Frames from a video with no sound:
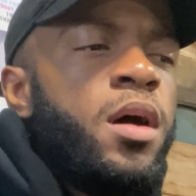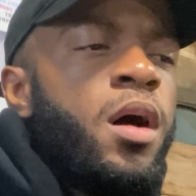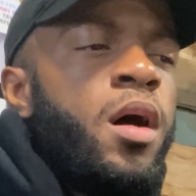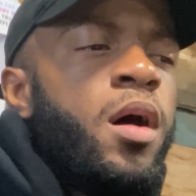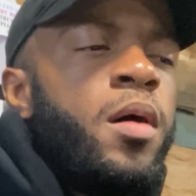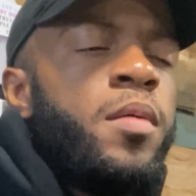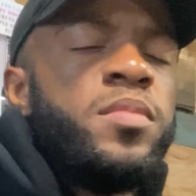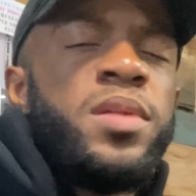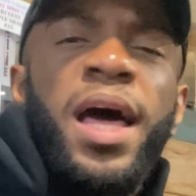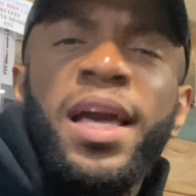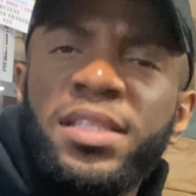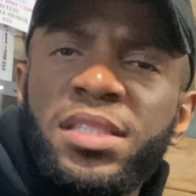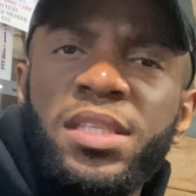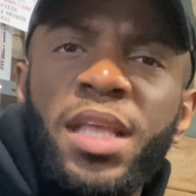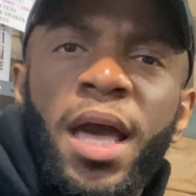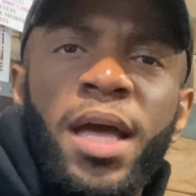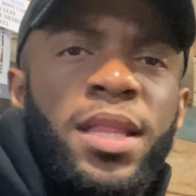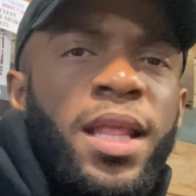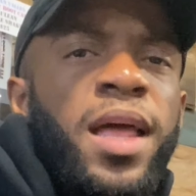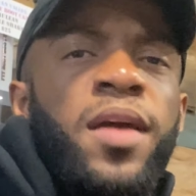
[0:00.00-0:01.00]
likes
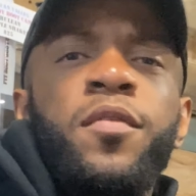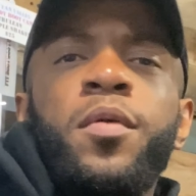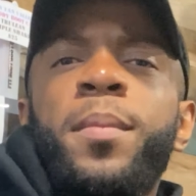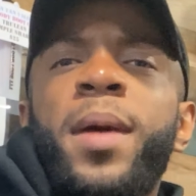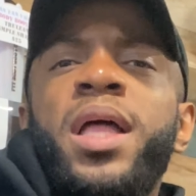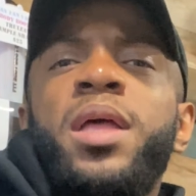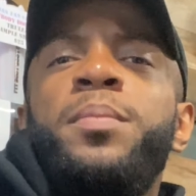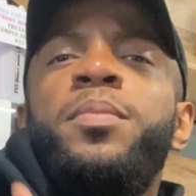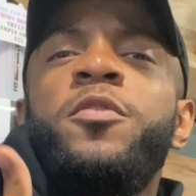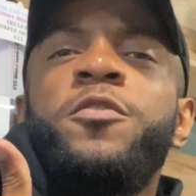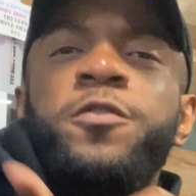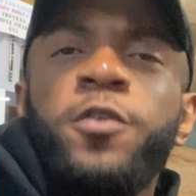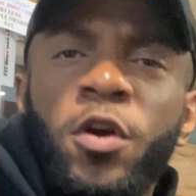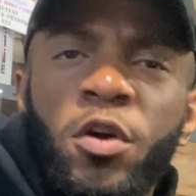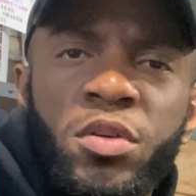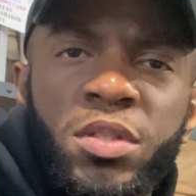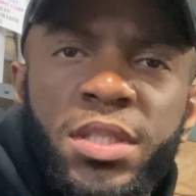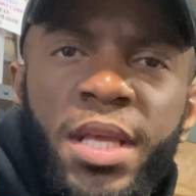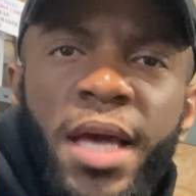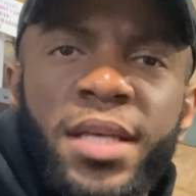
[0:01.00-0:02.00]
that. Not everybody
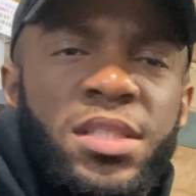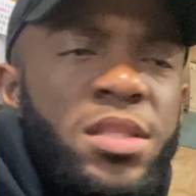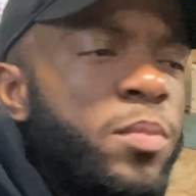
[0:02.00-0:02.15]
prefers that.